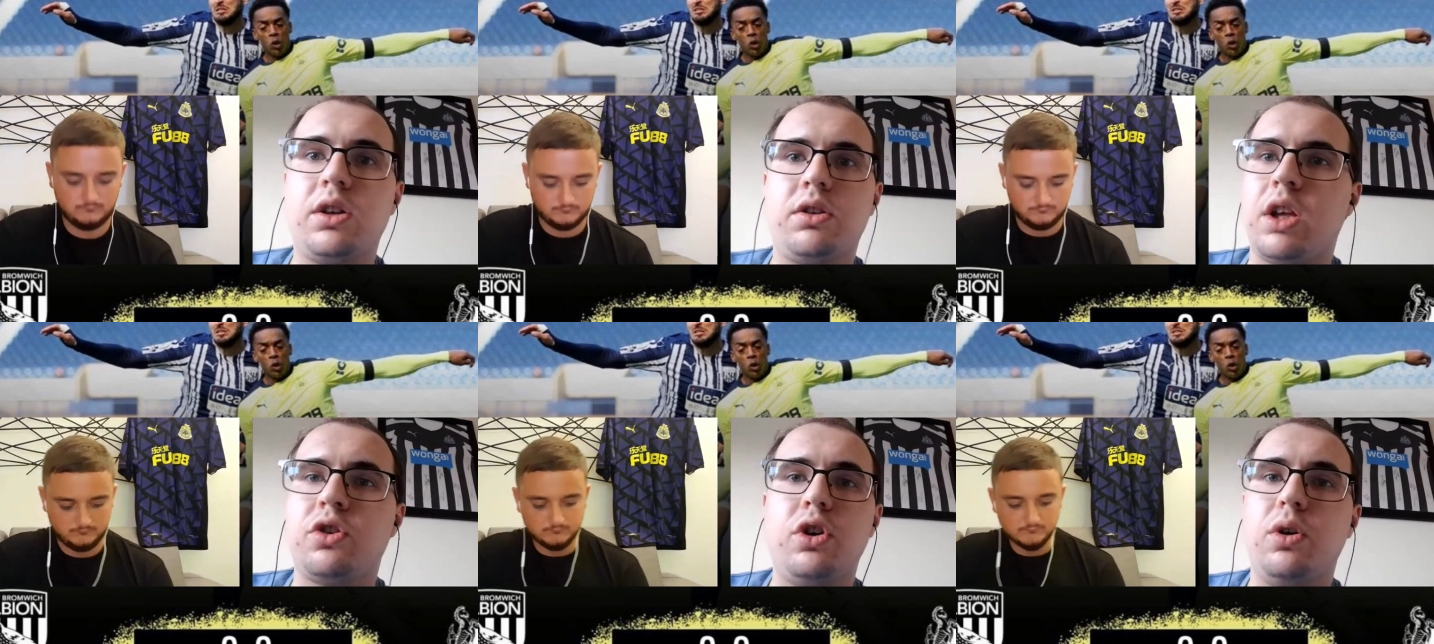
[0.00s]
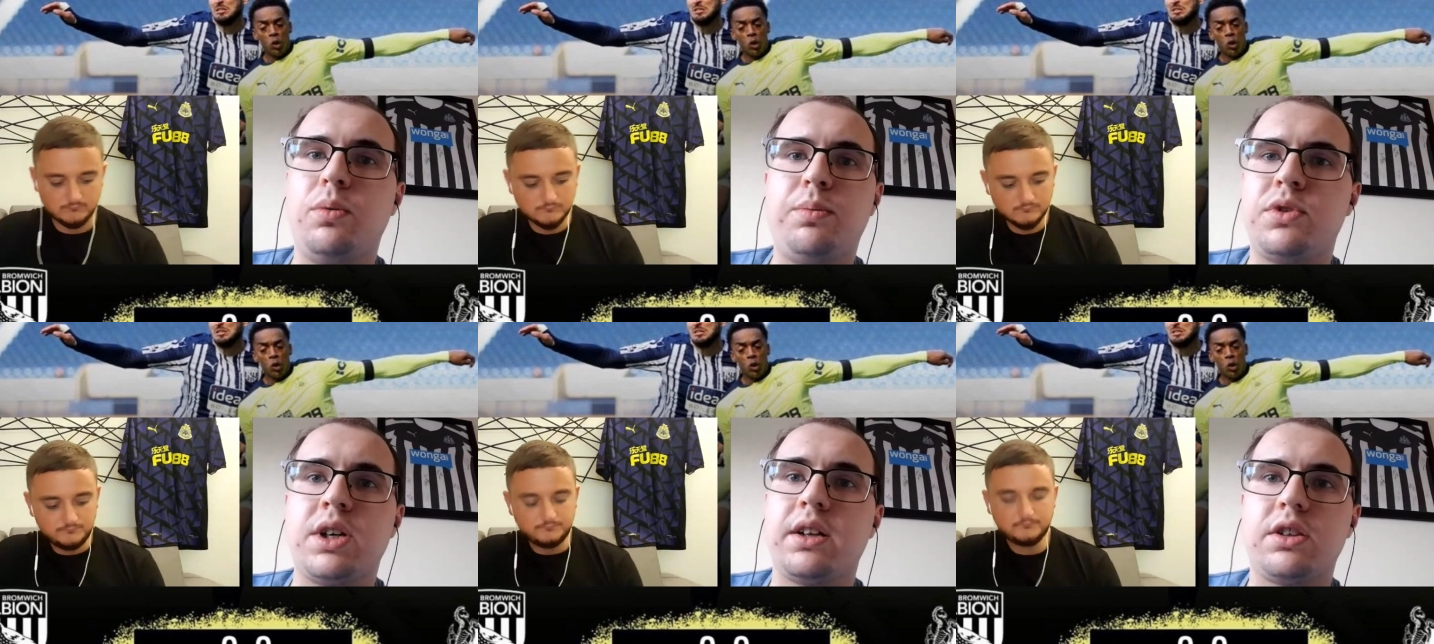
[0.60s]
Speaker 1: there's no
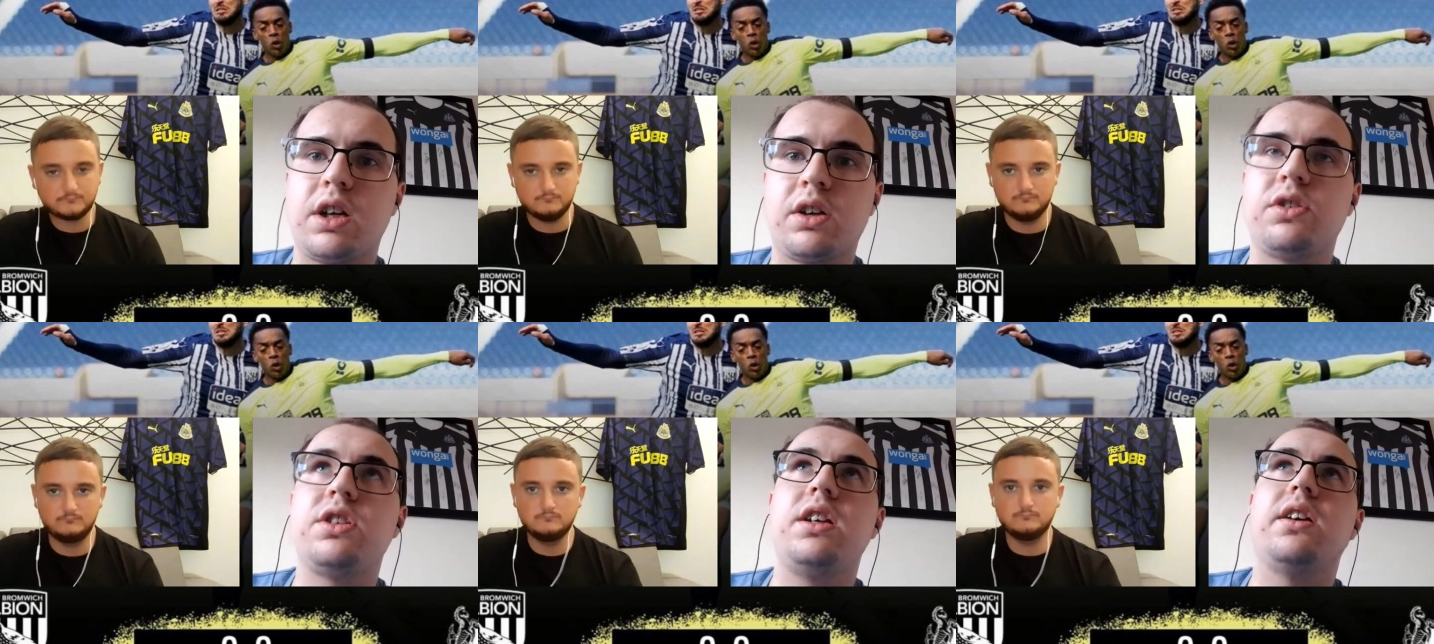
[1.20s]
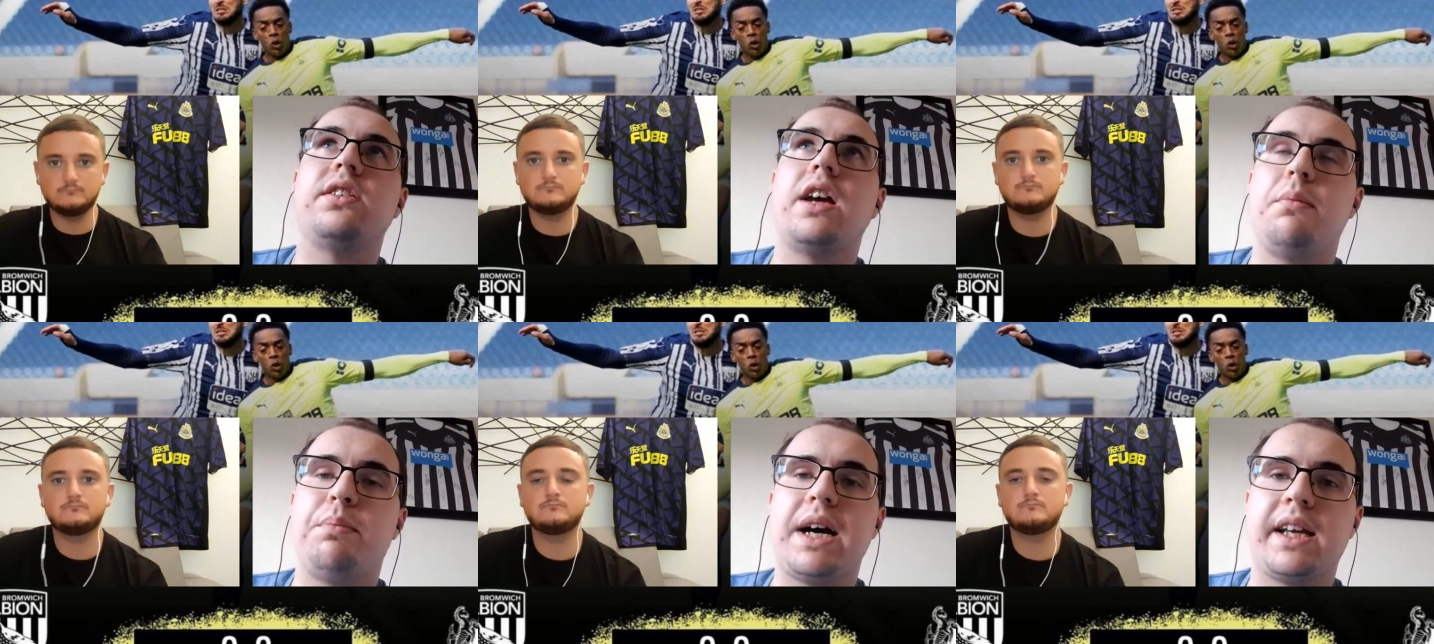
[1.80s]
chance I could see us
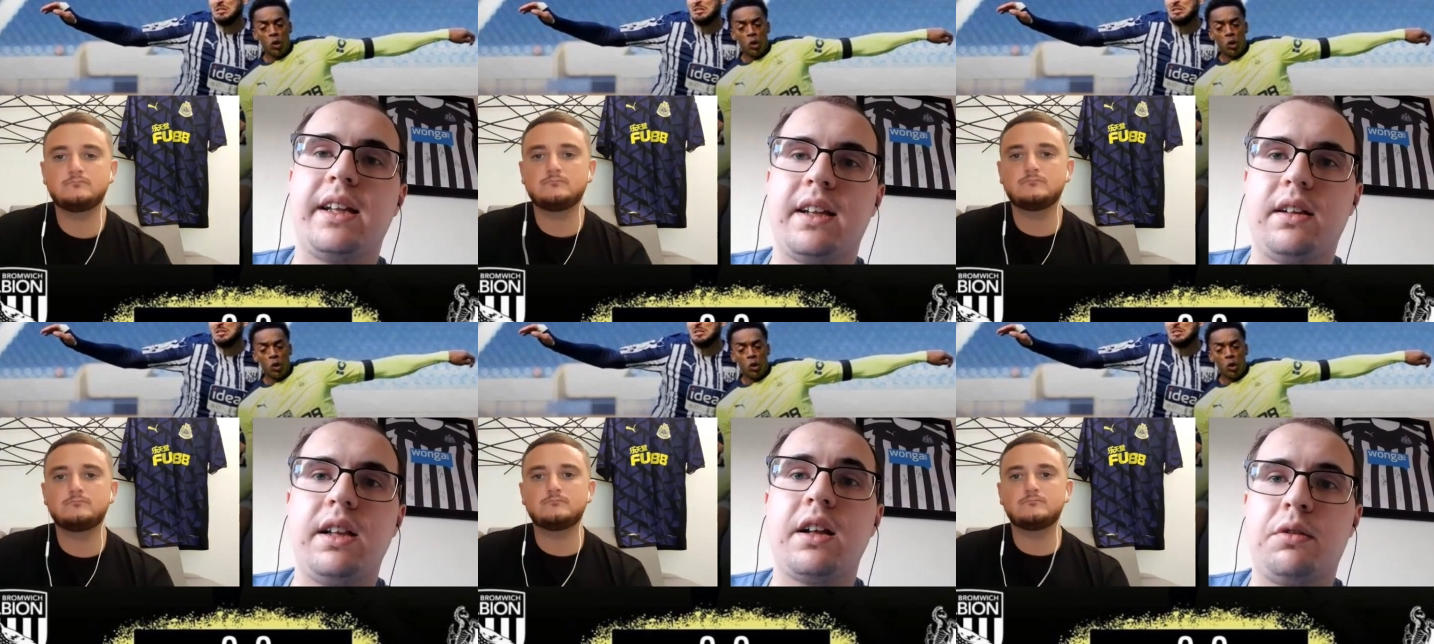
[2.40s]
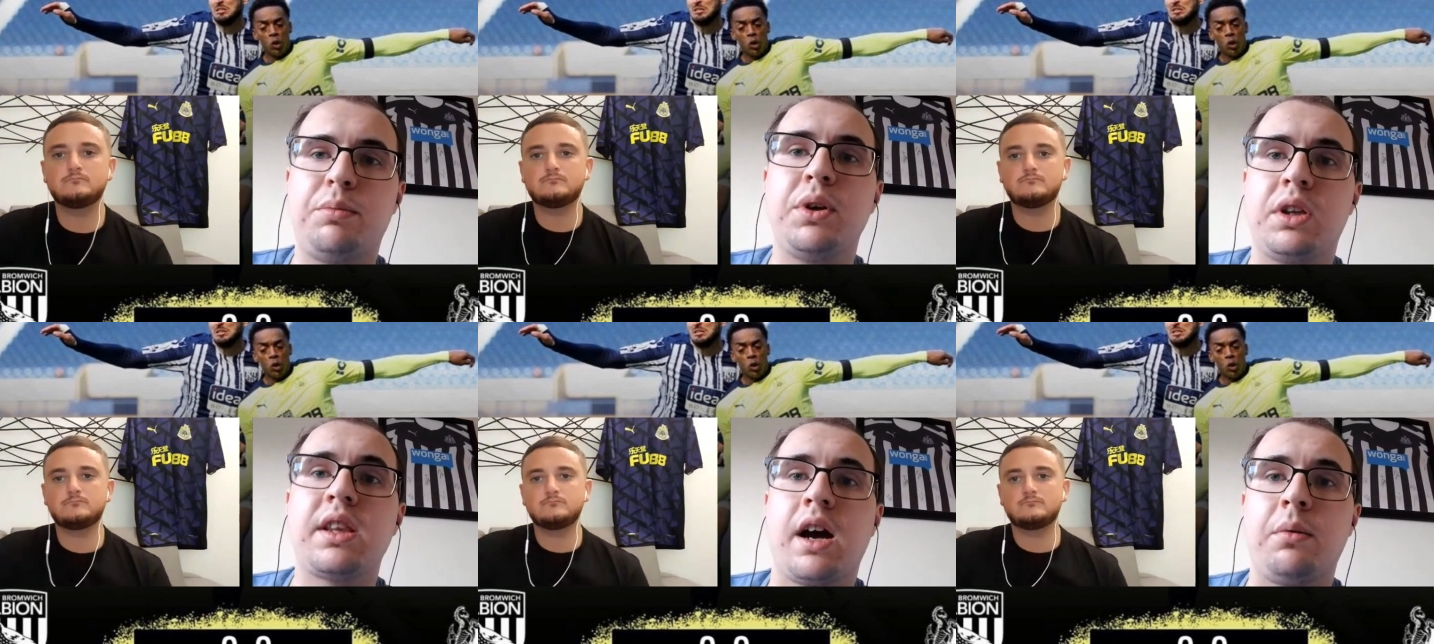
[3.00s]
getting back in it. Let's put
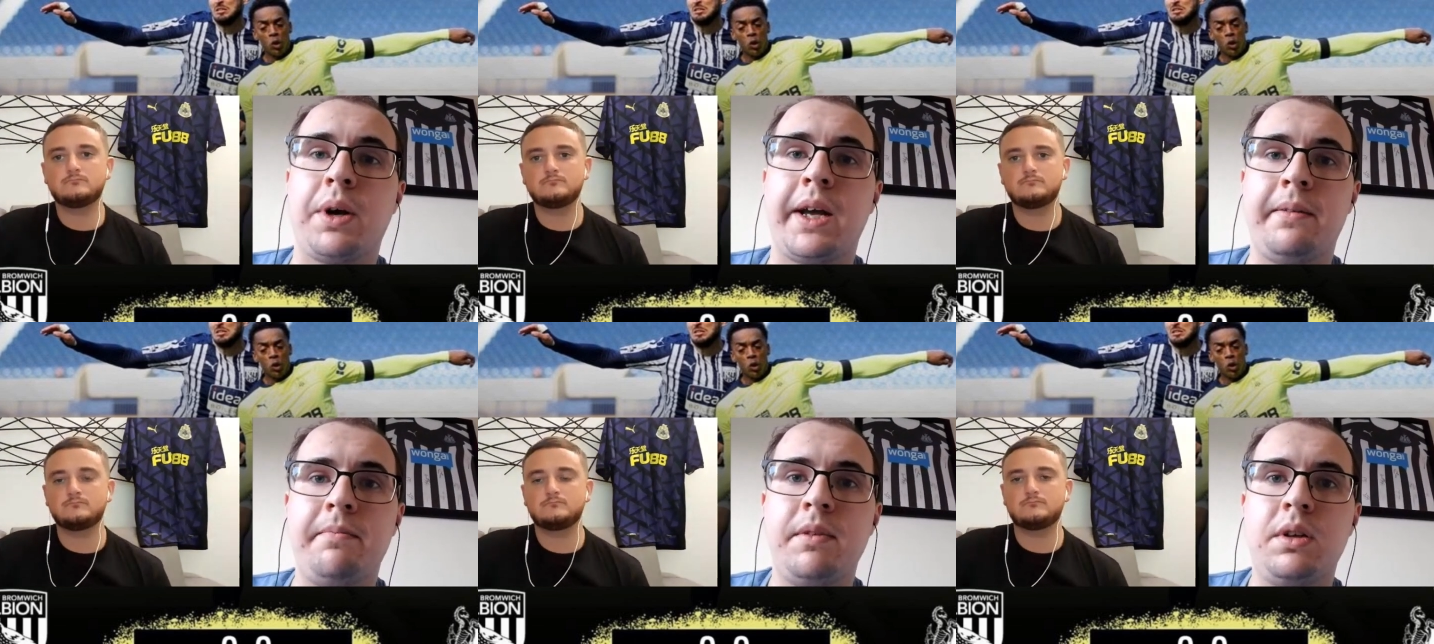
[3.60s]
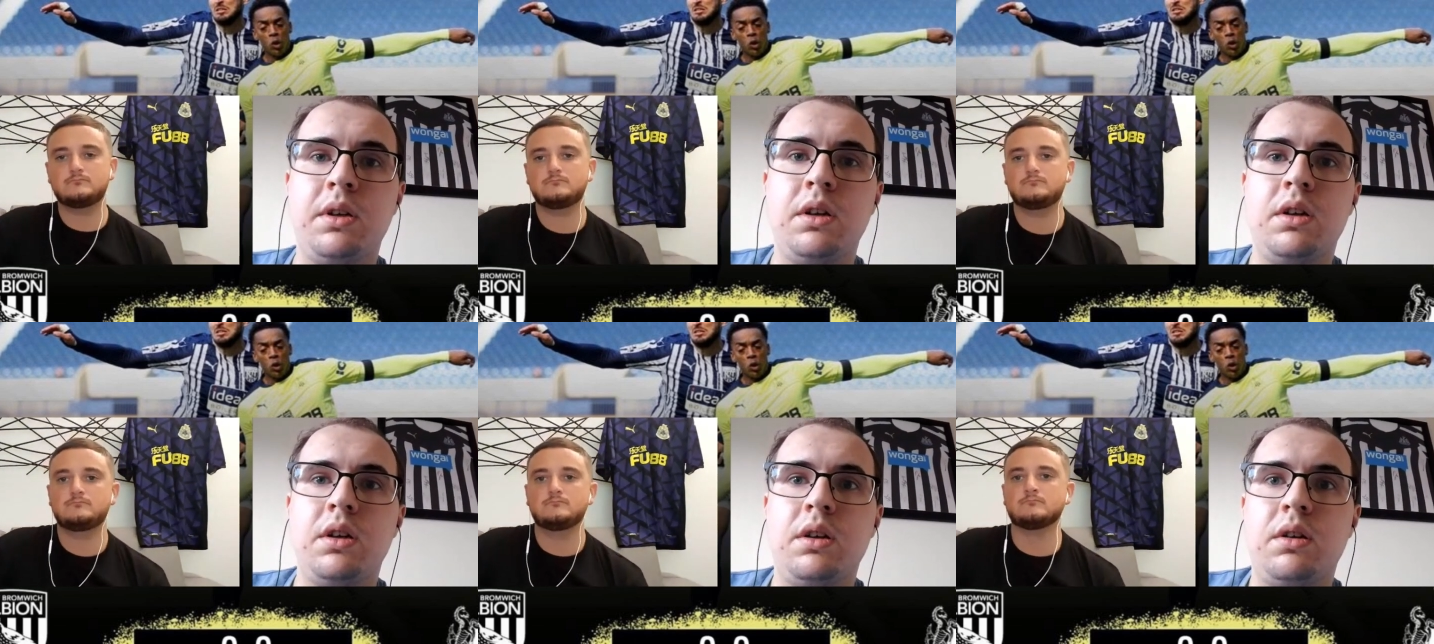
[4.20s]
it that way.
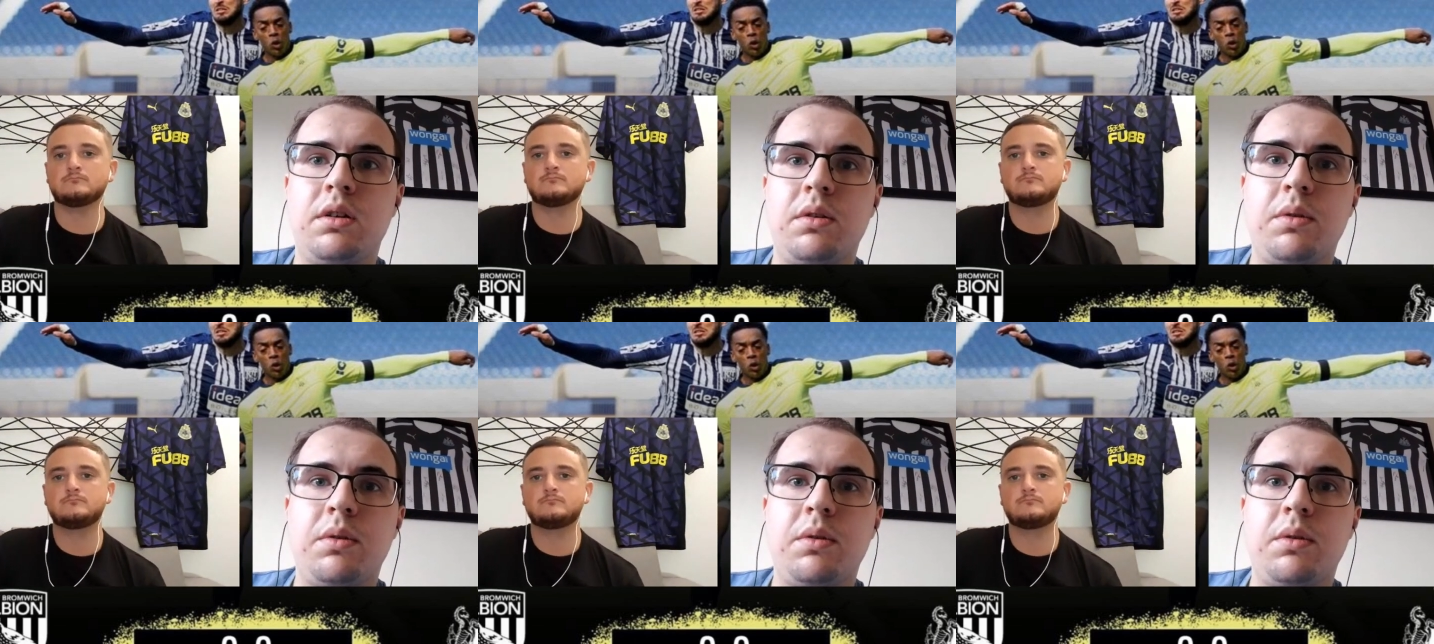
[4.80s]
Mm-hmm.